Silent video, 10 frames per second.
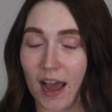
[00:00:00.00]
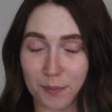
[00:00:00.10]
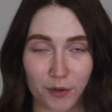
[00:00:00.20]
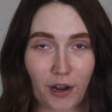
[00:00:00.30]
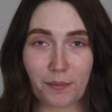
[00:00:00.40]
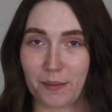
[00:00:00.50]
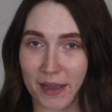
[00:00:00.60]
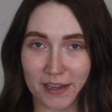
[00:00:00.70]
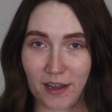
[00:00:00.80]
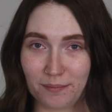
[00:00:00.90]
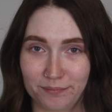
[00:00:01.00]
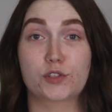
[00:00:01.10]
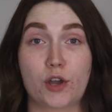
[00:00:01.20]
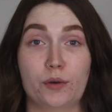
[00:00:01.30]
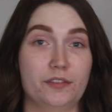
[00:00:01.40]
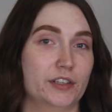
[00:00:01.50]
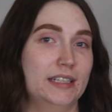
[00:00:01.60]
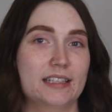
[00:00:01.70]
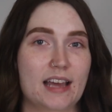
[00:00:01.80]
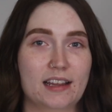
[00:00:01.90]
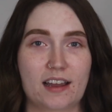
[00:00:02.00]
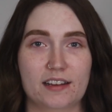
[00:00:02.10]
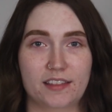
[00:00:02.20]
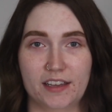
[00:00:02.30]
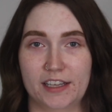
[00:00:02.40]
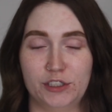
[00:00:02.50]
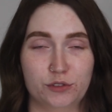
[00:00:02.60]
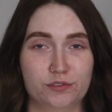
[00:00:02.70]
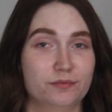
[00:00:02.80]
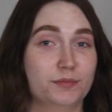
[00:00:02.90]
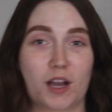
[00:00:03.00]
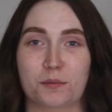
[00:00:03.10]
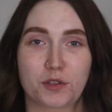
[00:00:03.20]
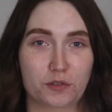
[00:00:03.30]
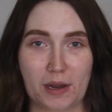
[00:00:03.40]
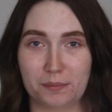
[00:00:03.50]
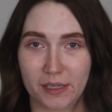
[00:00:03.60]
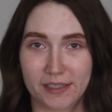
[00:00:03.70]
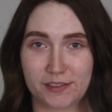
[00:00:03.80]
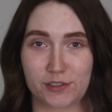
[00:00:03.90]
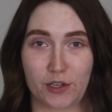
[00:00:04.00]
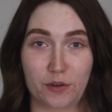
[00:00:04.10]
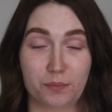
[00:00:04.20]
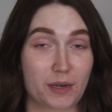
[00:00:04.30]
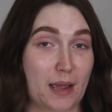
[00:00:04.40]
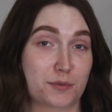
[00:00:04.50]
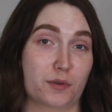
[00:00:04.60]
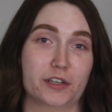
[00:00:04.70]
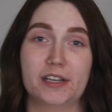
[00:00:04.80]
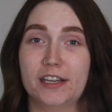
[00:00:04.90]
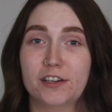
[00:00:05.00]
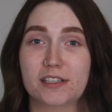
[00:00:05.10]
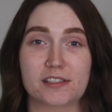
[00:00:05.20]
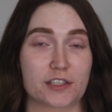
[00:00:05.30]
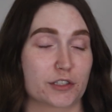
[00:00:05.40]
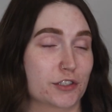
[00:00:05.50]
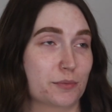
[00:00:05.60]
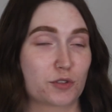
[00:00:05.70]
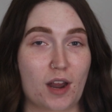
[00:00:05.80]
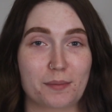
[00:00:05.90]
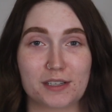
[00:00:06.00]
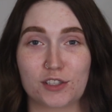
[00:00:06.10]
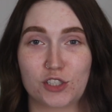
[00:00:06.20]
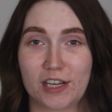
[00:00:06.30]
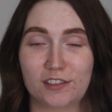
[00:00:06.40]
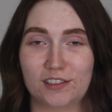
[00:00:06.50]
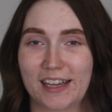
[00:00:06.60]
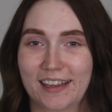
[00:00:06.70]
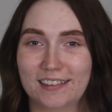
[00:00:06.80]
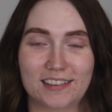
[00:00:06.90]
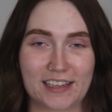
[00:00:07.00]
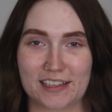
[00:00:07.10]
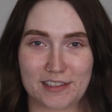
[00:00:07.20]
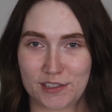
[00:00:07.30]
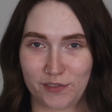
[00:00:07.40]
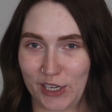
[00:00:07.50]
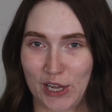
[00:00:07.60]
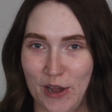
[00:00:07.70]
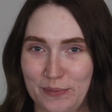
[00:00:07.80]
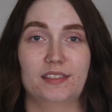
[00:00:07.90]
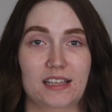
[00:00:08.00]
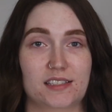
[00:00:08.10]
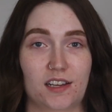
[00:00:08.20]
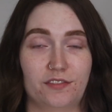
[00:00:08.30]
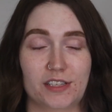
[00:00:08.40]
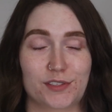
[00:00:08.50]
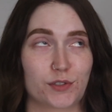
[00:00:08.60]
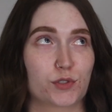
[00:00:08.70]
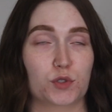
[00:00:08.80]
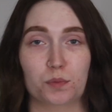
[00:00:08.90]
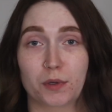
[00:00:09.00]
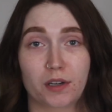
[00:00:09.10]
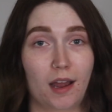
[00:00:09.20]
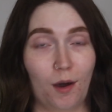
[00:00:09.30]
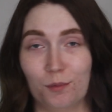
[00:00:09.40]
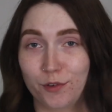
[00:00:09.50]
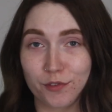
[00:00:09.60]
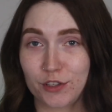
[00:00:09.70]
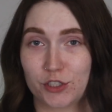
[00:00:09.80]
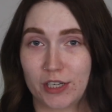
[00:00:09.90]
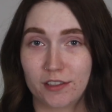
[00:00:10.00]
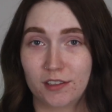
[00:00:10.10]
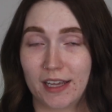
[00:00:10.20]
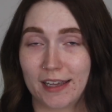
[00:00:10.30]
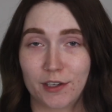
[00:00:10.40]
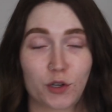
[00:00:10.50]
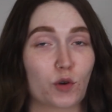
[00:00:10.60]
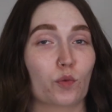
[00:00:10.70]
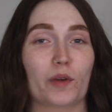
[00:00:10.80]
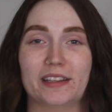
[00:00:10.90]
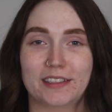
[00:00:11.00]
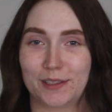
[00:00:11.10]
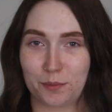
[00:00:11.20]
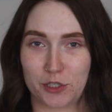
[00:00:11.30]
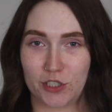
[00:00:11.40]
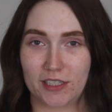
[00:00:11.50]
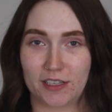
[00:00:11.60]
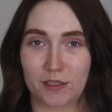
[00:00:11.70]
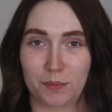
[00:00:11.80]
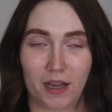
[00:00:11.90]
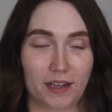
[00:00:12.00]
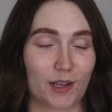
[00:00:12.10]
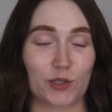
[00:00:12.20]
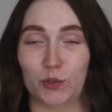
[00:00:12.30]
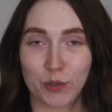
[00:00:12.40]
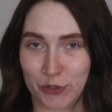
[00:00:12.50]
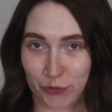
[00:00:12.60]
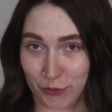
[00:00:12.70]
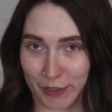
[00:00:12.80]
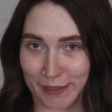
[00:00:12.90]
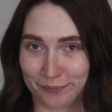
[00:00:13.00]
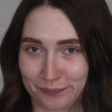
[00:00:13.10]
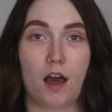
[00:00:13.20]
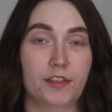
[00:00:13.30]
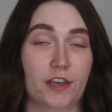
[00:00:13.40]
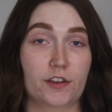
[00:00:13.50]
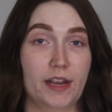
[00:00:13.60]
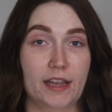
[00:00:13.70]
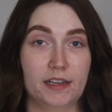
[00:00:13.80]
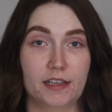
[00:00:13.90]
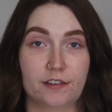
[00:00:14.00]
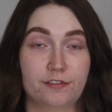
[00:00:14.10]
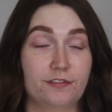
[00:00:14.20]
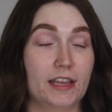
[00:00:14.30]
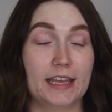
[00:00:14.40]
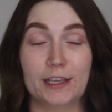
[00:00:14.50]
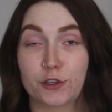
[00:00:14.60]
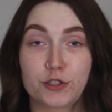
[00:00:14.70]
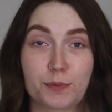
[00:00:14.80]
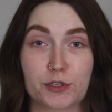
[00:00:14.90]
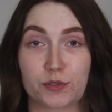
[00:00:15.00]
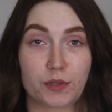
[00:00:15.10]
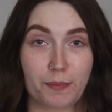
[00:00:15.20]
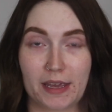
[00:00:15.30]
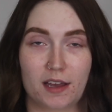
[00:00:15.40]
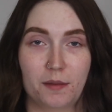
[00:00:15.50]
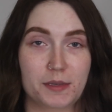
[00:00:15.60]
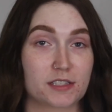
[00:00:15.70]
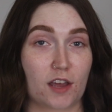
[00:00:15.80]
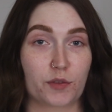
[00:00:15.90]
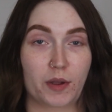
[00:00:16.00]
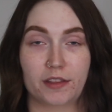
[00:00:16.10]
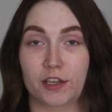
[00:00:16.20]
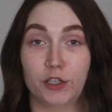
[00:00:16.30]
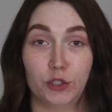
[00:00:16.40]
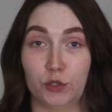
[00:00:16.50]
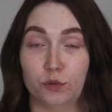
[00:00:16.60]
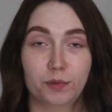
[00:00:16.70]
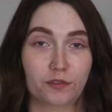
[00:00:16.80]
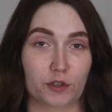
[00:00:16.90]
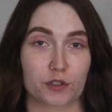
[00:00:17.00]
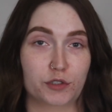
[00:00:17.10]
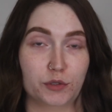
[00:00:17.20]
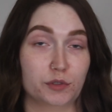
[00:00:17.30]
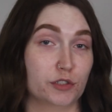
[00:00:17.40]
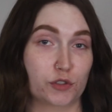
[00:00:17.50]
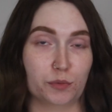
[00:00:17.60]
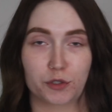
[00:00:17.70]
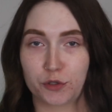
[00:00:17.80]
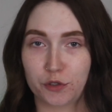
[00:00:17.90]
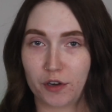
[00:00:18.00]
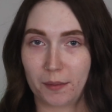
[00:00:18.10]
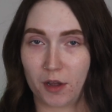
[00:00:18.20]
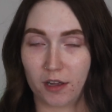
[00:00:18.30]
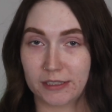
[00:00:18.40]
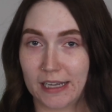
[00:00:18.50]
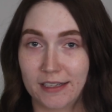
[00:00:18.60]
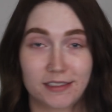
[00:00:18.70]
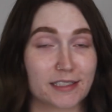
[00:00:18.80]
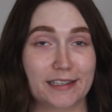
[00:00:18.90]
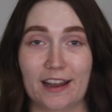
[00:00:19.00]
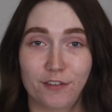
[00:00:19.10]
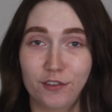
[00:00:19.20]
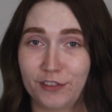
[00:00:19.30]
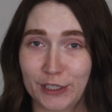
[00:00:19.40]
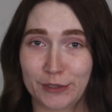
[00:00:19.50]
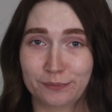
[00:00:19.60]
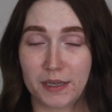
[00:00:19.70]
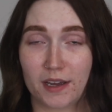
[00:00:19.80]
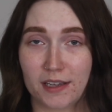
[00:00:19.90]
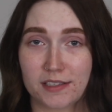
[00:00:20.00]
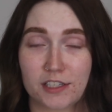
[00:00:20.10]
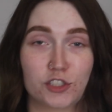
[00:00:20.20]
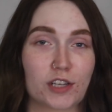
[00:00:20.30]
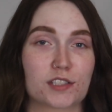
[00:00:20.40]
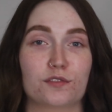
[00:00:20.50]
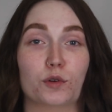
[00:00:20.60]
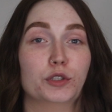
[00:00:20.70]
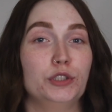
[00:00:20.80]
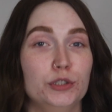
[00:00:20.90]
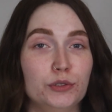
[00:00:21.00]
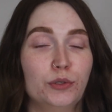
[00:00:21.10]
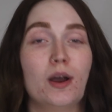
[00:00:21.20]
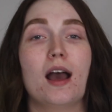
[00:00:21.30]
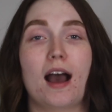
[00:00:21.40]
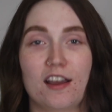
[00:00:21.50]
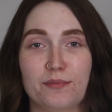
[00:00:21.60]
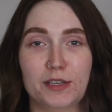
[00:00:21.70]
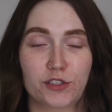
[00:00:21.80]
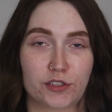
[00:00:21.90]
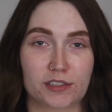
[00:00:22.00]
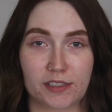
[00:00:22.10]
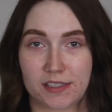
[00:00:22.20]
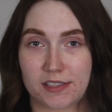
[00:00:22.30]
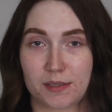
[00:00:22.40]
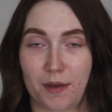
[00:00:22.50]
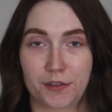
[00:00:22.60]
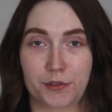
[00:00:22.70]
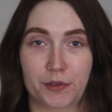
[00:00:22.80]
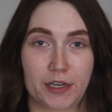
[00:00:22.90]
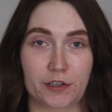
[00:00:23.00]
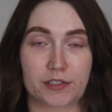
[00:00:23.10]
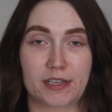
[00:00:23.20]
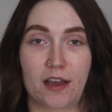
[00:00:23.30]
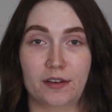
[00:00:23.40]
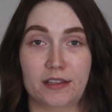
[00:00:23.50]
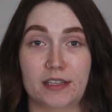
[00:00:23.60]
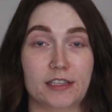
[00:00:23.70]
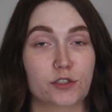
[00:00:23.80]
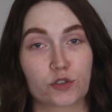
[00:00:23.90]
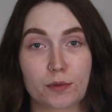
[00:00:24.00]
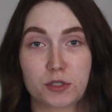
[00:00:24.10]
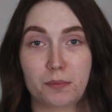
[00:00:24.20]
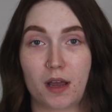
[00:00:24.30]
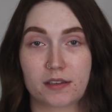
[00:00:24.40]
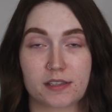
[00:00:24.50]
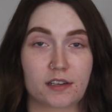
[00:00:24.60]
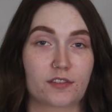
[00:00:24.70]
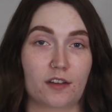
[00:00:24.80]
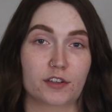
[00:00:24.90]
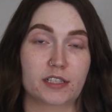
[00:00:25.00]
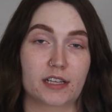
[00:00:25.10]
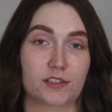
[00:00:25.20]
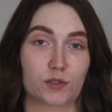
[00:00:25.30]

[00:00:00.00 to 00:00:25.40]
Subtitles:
I put on my makeup. So if you're into that kind of thing, you've come to the right place. So perhaps while you're here, consider subscribing to the channel and liking this video. That stuff is super helpful for the channel and greatly appreciated by yours truly. On the other hand, if interspersed with makeup is not the way that you prefer to consume your true crime content, never fear, because just for you, I've made sure to list some other creators down in the description box that have covered today's